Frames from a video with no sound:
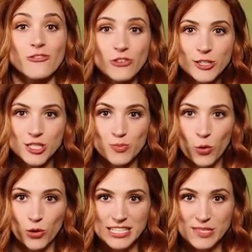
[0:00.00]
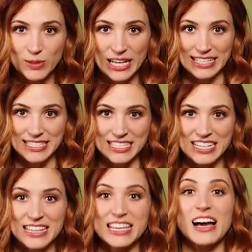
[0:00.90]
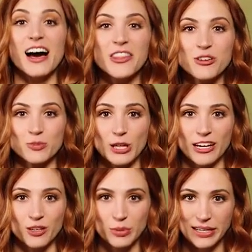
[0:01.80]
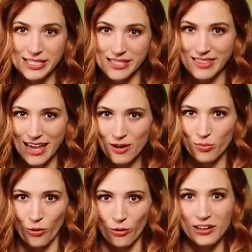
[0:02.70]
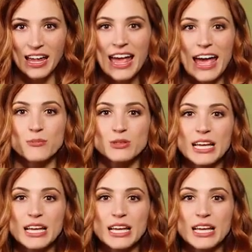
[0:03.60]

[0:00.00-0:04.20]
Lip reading: the first board is placed, the other player picks their board and